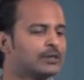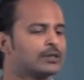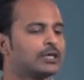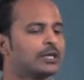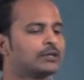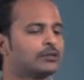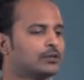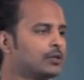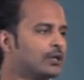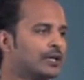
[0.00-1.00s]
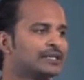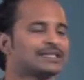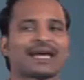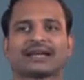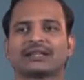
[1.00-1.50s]
then
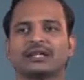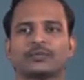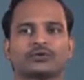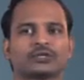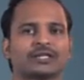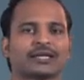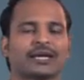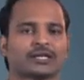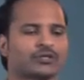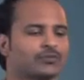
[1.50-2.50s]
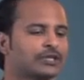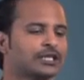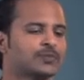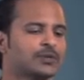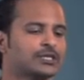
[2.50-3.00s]
exactly the opposite reaction will
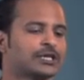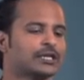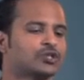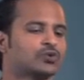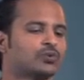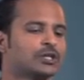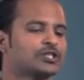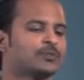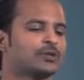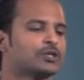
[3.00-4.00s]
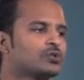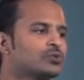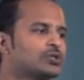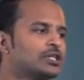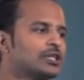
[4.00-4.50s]
take place, that is 2Hg plus
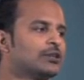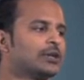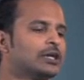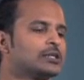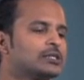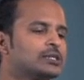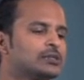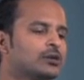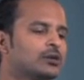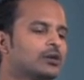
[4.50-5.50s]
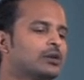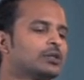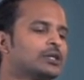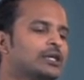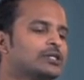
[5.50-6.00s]
2Cl minus,
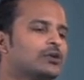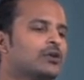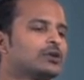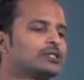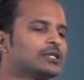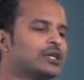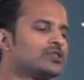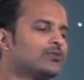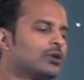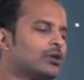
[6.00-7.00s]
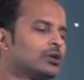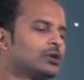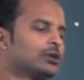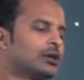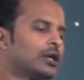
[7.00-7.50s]
that is the oxidation will
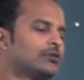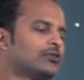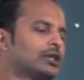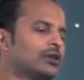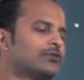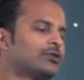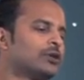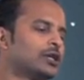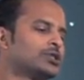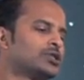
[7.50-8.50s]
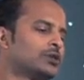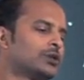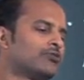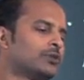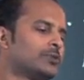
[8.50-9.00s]
occur, and it will give you
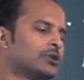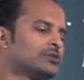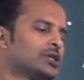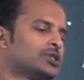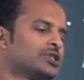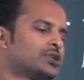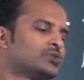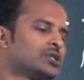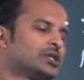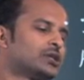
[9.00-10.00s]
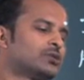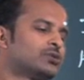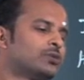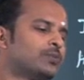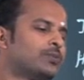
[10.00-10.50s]
it will produce
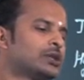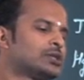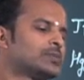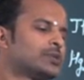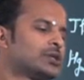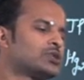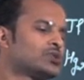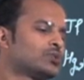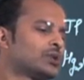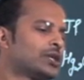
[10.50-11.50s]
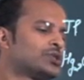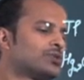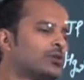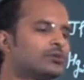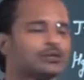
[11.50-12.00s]
Hg2Cl2 plus 2
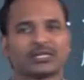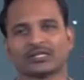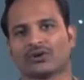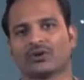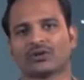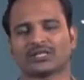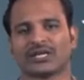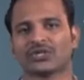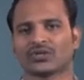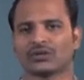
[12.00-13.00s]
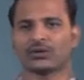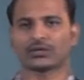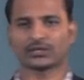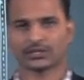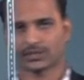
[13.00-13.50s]
electron, that is the oxidation
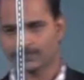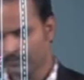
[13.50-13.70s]
occurs.